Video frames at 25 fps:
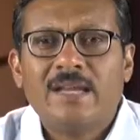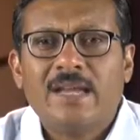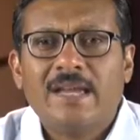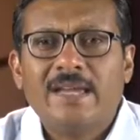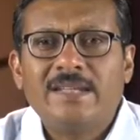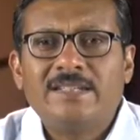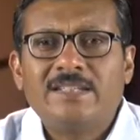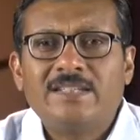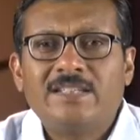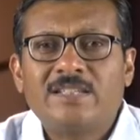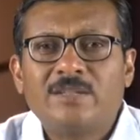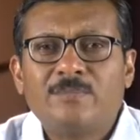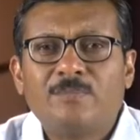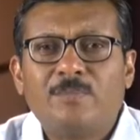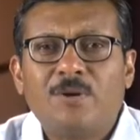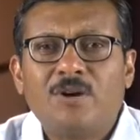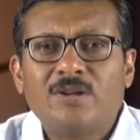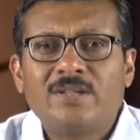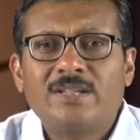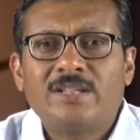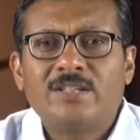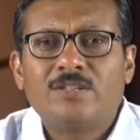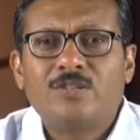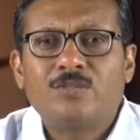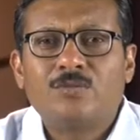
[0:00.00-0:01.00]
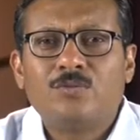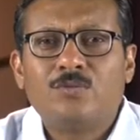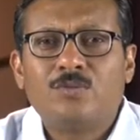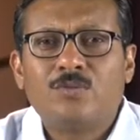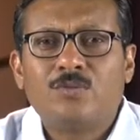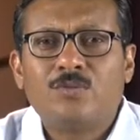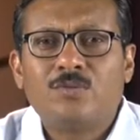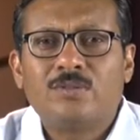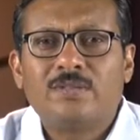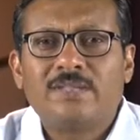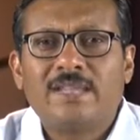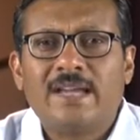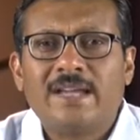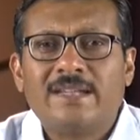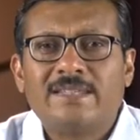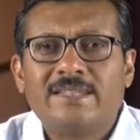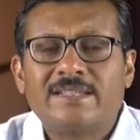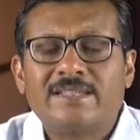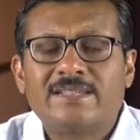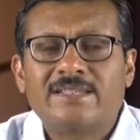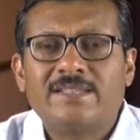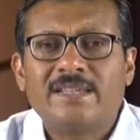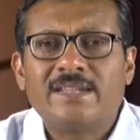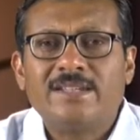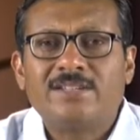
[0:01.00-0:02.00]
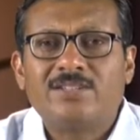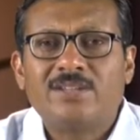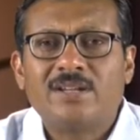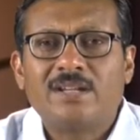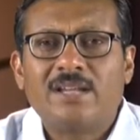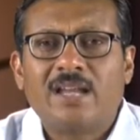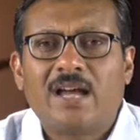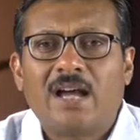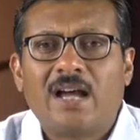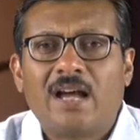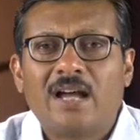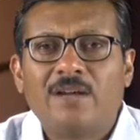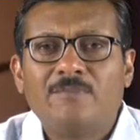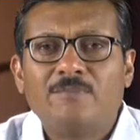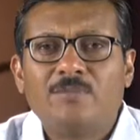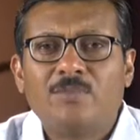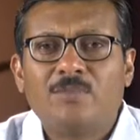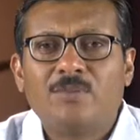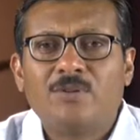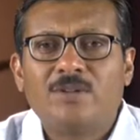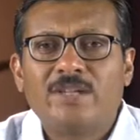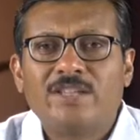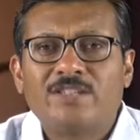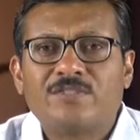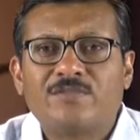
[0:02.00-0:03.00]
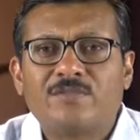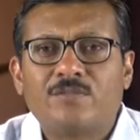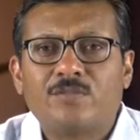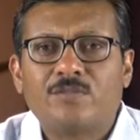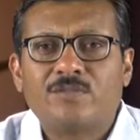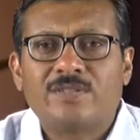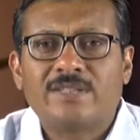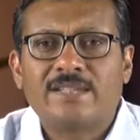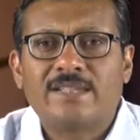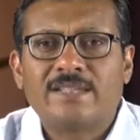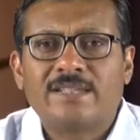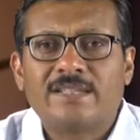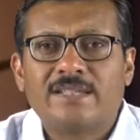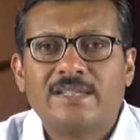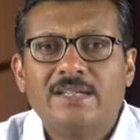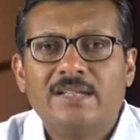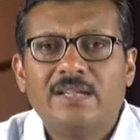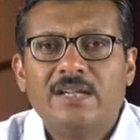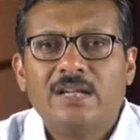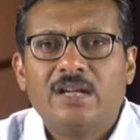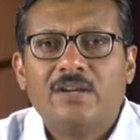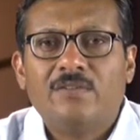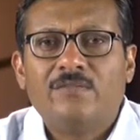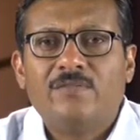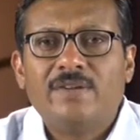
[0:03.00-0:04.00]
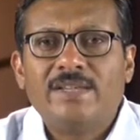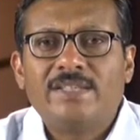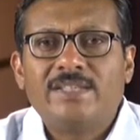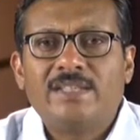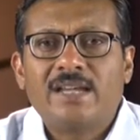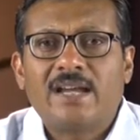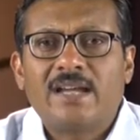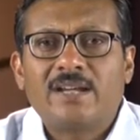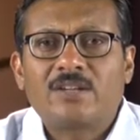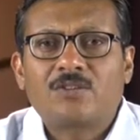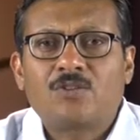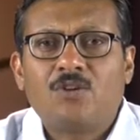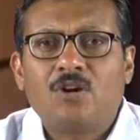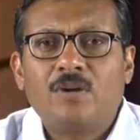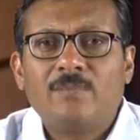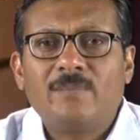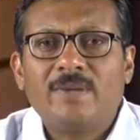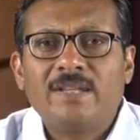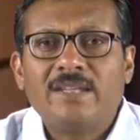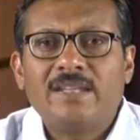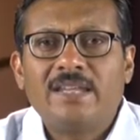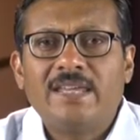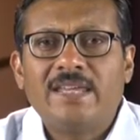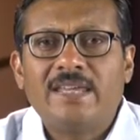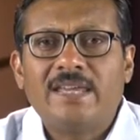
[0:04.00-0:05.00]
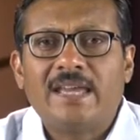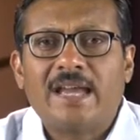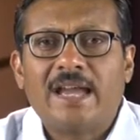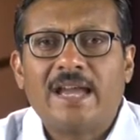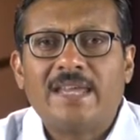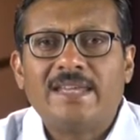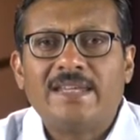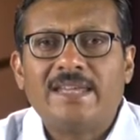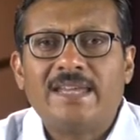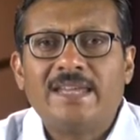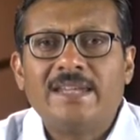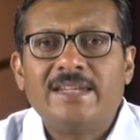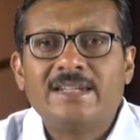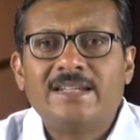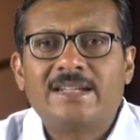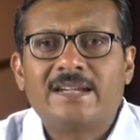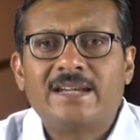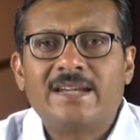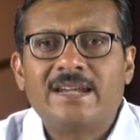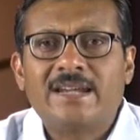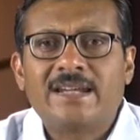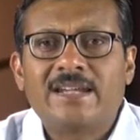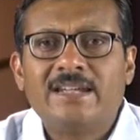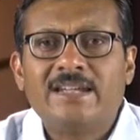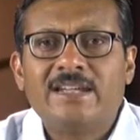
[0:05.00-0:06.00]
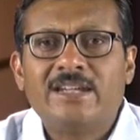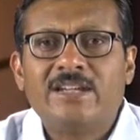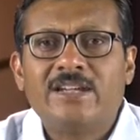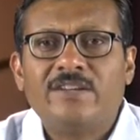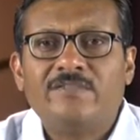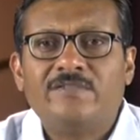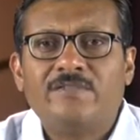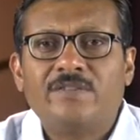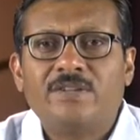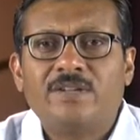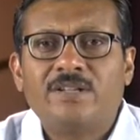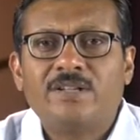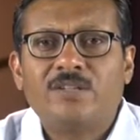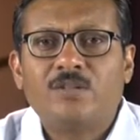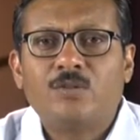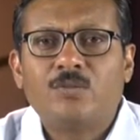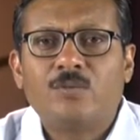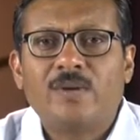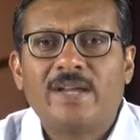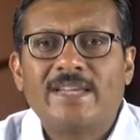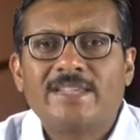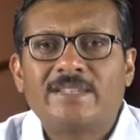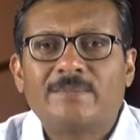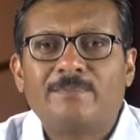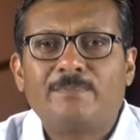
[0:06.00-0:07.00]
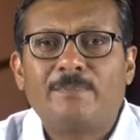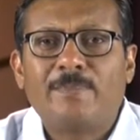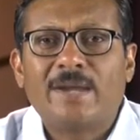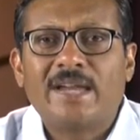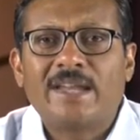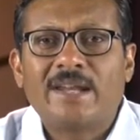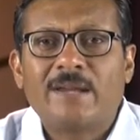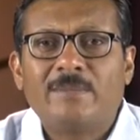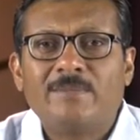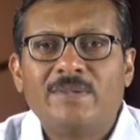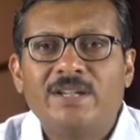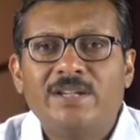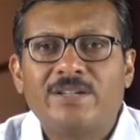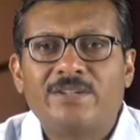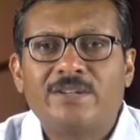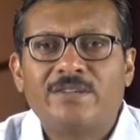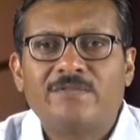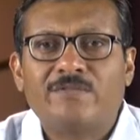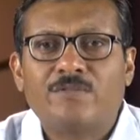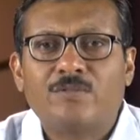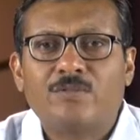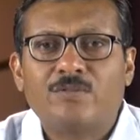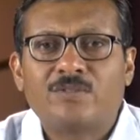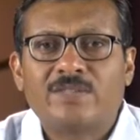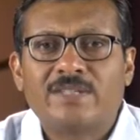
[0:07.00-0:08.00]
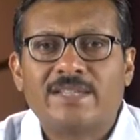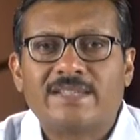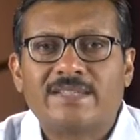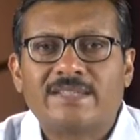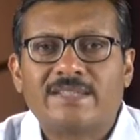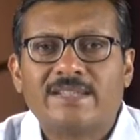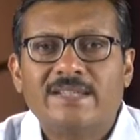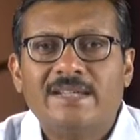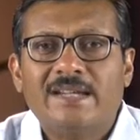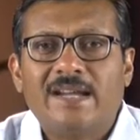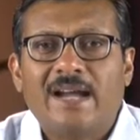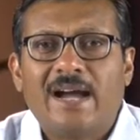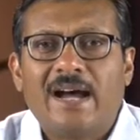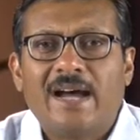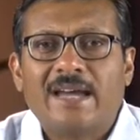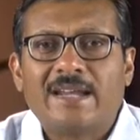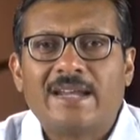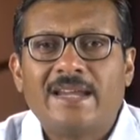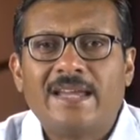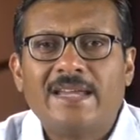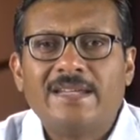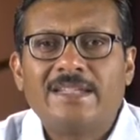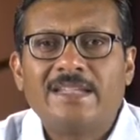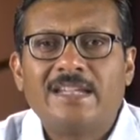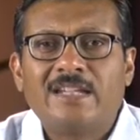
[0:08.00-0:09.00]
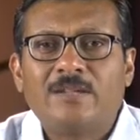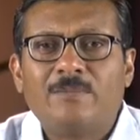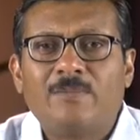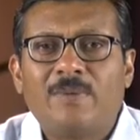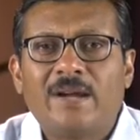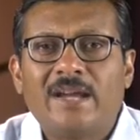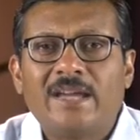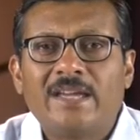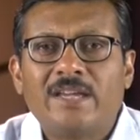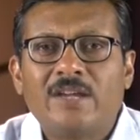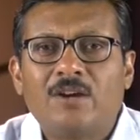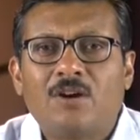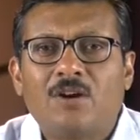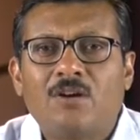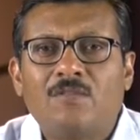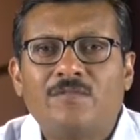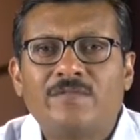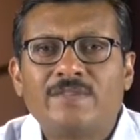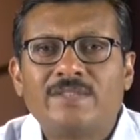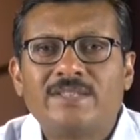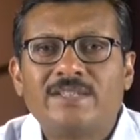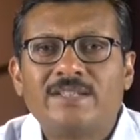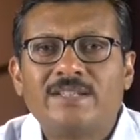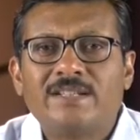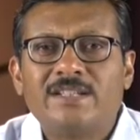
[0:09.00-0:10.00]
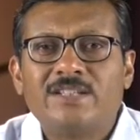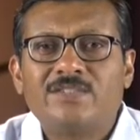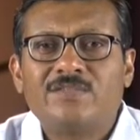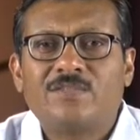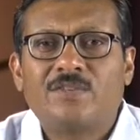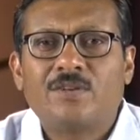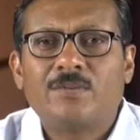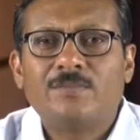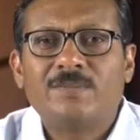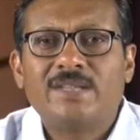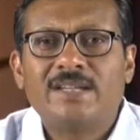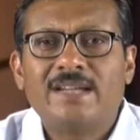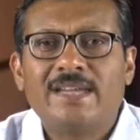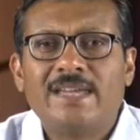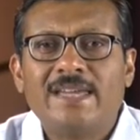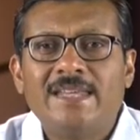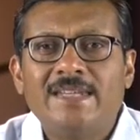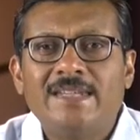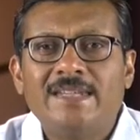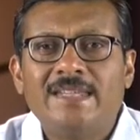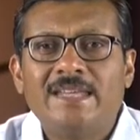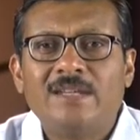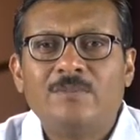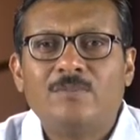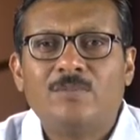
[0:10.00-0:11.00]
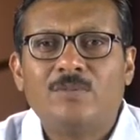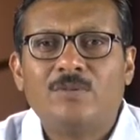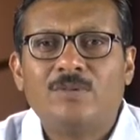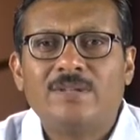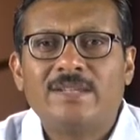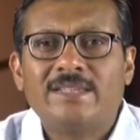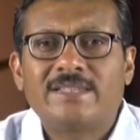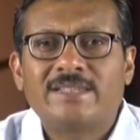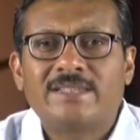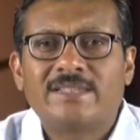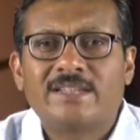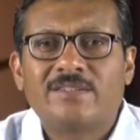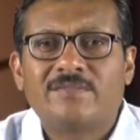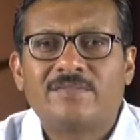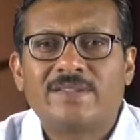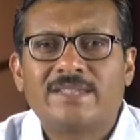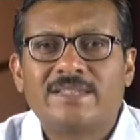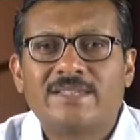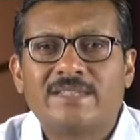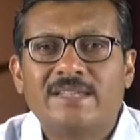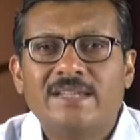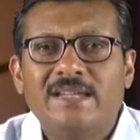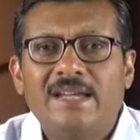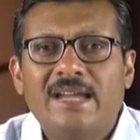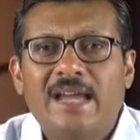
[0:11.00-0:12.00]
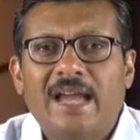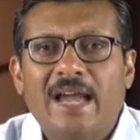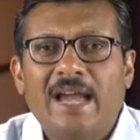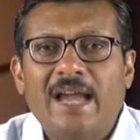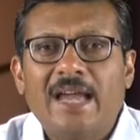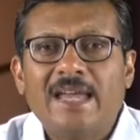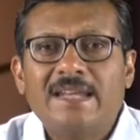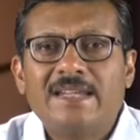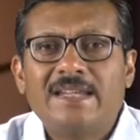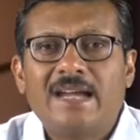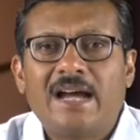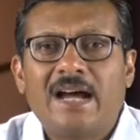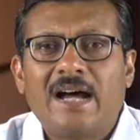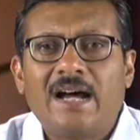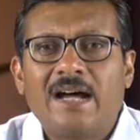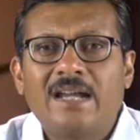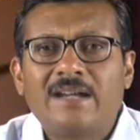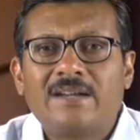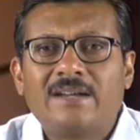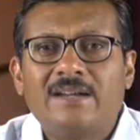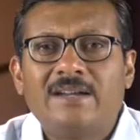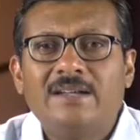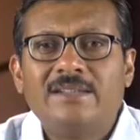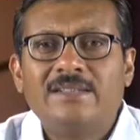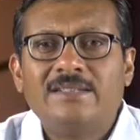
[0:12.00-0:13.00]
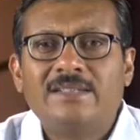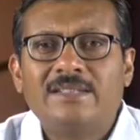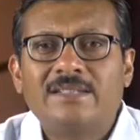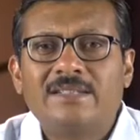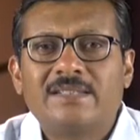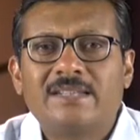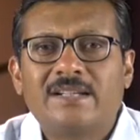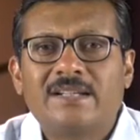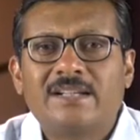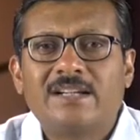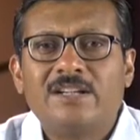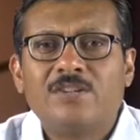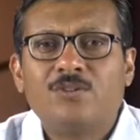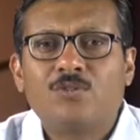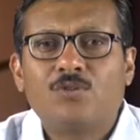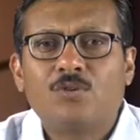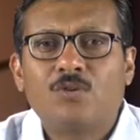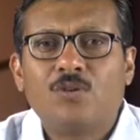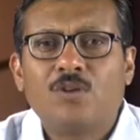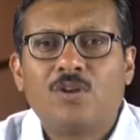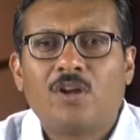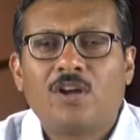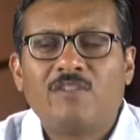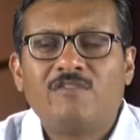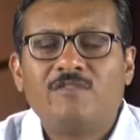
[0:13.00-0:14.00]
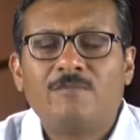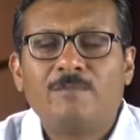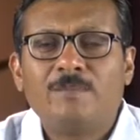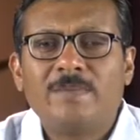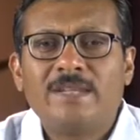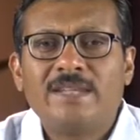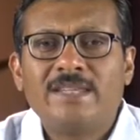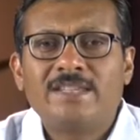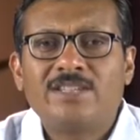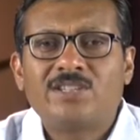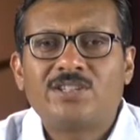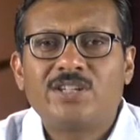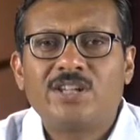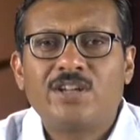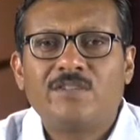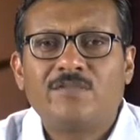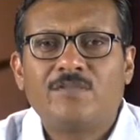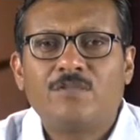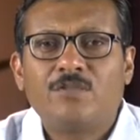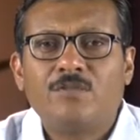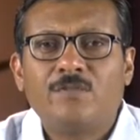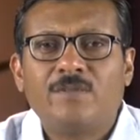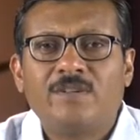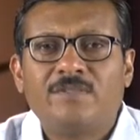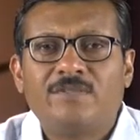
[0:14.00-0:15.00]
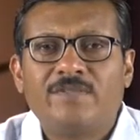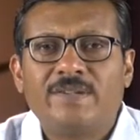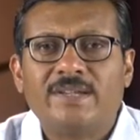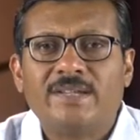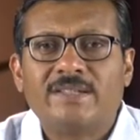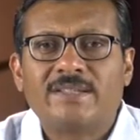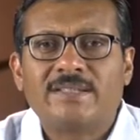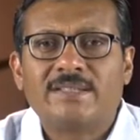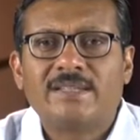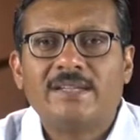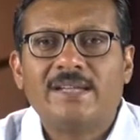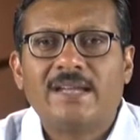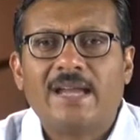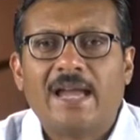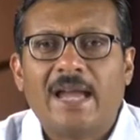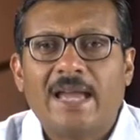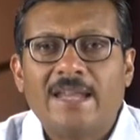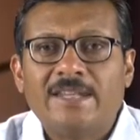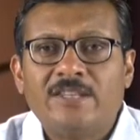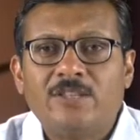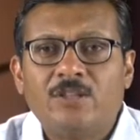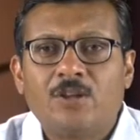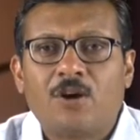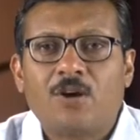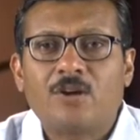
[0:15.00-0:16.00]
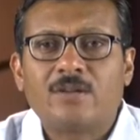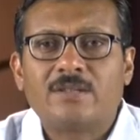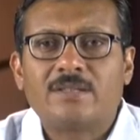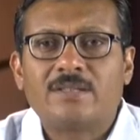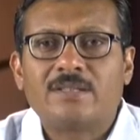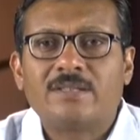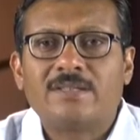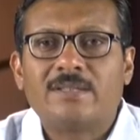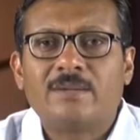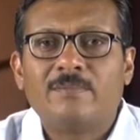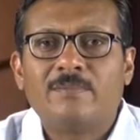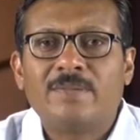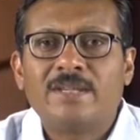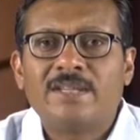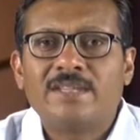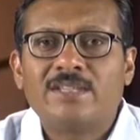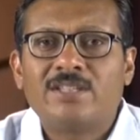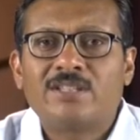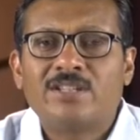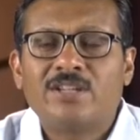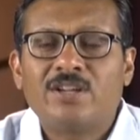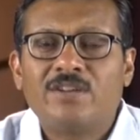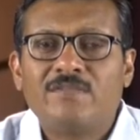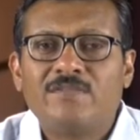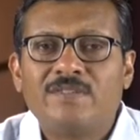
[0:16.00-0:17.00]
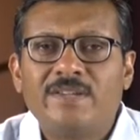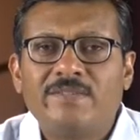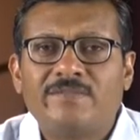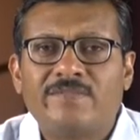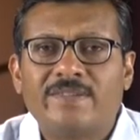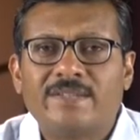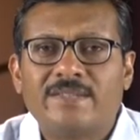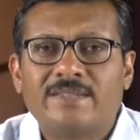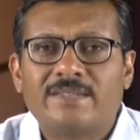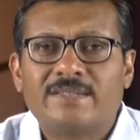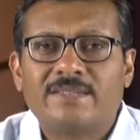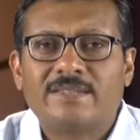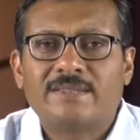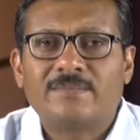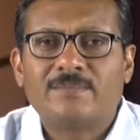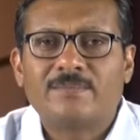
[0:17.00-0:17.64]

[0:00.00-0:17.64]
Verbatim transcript: It is important to note that the Central Armed Police Forces which are commonly and incorrectly referred to as paramilitary forces, are headed by officers from the Indian Police Service and are under the control of Ministry of Home Affairs and not the Ministry of Defence.